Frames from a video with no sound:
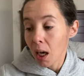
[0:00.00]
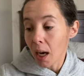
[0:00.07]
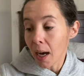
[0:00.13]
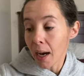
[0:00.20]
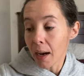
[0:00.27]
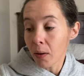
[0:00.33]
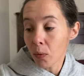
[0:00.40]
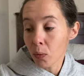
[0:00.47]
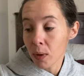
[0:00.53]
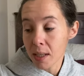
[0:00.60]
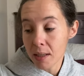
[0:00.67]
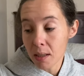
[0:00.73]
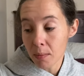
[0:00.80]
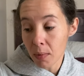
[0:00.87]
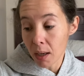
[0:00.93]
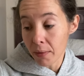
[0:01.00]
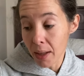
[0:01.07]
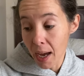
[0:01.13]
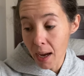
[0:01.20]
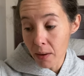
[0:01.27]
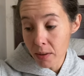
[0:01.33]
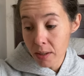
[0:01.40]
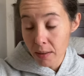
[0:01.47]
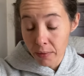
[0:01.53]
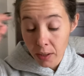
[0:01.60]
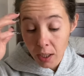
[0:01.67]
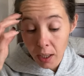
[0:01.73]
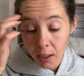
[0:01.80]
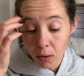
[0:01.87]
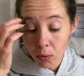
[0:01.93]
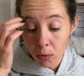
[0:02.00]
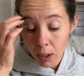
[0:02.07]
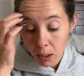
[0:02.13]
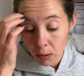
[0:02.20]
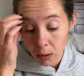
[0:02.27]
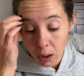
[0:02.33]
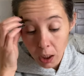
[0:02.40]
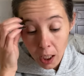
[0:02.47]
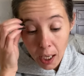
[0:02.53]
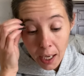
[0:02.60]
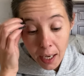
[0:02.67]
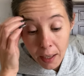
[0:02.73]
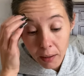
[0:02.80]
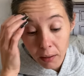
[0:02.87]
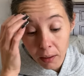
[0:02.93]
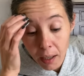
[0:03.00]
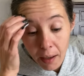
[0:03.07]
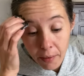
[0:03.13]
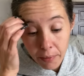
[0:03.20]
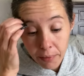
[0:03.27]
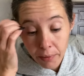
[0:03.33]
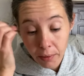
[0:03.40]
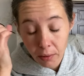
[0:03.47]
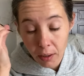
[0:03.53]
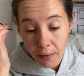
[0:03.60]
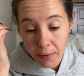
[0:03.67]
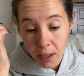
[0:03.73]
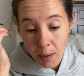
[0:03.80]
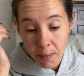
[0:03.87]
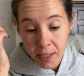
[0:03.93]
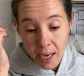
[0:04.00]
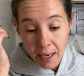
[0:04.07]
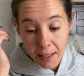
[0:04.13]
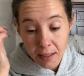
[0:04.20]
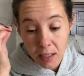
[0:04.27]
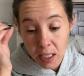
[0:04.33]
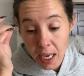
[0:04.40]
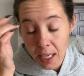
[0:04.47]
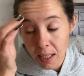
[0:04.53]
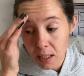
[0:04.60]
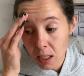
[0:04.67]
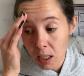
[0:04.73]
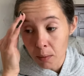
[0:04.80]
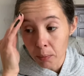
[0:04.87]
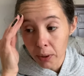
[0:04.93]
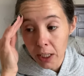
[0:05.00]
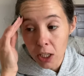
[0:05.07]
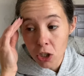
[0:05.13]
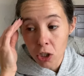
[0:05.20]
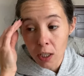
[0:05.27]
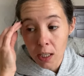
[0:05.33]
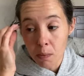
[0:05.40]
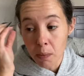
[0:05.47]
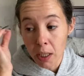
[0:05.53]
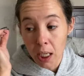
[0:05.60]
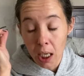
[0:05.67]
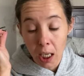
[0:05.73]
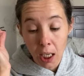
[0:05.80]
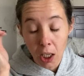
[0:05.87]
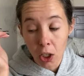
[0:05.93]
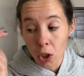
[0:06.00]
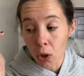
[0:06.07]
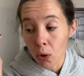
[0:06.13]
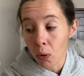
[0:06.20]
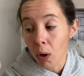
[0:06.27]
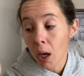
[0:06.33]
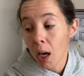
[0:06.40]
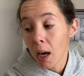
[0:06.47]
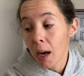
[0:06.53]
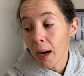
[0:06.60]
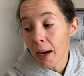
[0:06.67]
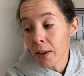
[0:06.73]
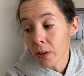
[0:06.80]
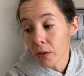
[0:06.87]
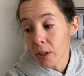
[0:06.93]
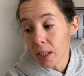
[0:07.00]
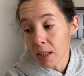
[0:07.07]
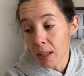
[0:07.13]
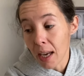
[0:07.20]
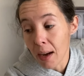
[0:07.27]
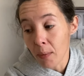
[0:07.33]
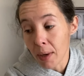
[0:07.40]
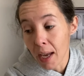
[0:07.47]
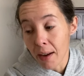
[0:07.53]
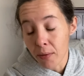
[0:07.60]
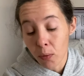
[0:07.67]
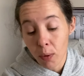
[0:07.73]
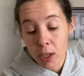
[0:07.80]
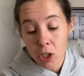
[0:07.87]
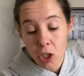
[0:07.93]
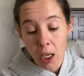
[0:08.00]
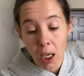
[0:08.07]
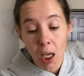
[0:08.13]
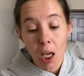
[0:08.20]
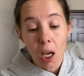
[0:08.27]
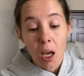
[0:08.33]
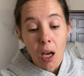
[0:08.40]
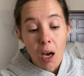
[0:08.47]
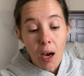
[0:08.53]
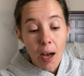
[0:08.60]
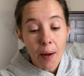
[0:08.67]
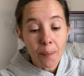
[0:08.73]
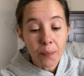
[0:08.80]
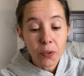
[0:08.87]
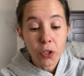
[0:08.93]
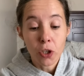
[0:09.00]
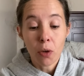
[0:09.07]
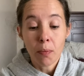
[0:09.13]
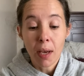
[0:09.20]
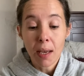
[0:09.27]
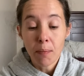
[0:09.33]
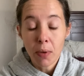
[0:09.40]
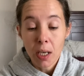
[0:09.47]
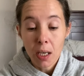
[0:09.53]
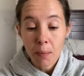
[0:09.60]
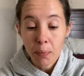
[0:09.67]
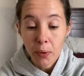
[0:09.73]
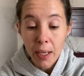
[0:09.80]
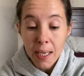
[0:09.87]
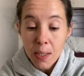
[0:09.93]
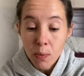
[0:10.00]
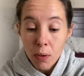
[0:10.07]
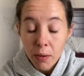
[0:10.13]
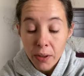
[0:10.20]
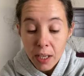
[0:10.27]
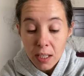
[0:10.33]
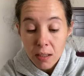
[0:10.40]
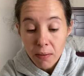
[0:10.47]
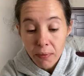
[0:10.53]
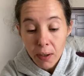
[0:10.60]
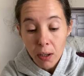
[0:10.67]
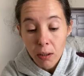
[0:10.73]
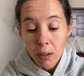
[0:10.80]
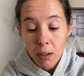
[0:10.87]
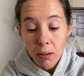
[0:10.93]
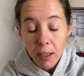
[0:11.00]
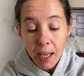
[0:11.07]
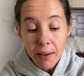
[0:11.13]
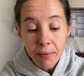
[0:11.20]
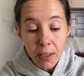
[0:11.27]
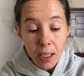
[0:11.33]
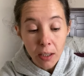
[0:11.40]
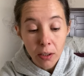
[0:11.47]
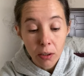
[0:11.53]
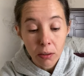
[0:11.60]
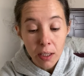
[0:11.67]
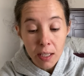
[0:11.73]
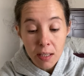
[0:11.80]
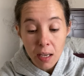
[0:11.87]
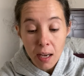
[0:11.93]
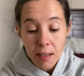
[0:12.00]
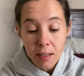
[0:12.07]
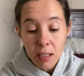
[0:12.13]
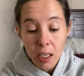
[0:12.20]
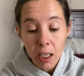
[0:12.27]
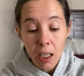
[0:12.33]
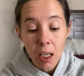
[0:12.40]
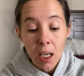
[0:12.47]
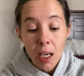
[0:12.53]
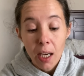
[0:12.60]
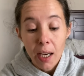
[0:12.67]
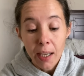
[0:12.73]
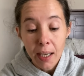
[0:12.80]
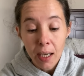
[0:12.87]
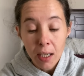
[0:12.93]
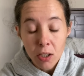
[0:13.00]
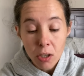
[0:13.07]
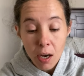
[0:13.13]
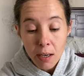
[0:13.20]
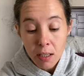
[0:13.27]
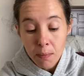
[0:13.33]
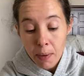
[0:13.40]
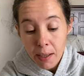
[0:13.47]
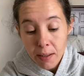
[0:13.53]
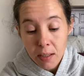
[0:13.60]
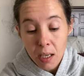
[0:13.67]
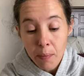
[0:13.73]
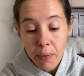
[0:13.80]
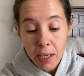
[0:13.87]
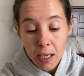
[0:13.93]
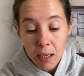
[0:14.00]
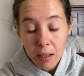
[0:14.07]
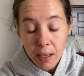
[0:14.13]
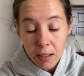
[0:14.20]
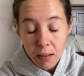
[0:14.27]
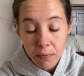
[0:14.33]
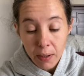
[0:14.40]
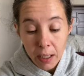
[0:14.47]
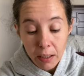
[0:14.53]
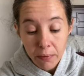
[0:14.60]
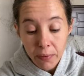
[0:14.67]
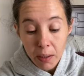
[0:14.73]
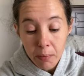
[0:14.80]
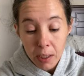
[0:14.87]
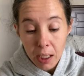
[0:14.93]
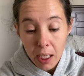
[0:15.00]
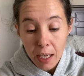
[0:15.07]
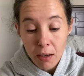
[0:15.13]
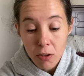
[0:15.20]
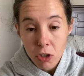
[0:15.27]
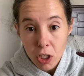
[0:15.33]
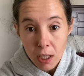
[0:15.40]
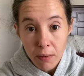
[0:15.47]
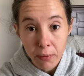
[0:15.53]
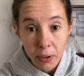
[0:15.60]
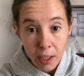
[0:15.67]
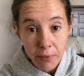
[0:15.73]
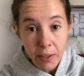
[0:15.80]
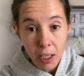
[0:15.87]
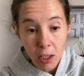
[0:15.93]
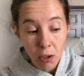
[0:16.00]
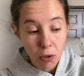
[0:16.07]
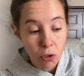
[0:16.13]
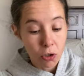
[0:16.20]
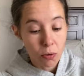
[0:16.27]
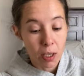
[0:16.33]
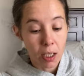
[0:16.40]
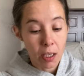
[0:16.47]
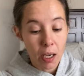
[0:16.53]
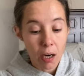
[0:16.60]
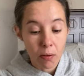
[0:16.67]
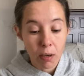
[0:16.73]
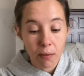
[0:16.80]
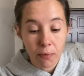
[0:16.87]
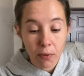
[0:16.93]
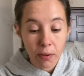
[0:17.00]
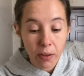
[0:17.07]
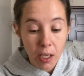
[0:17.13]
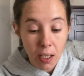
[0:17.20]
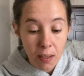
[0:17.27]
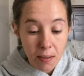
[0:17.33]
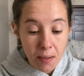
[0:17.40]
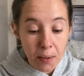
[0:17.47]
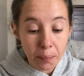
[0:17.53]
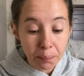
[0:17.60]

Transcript: Uh, wisdom of the House of the Night Oracle, uh, love. Love comes out, it's 10, it's a completion, it's beginning anew. Underneath that, we have wishing. Um, so you may be in a place where things have felt a little heavy, a little exhausting. Again, I talked about stepping into that divine feminine energy of loving and nurturing, caring for things.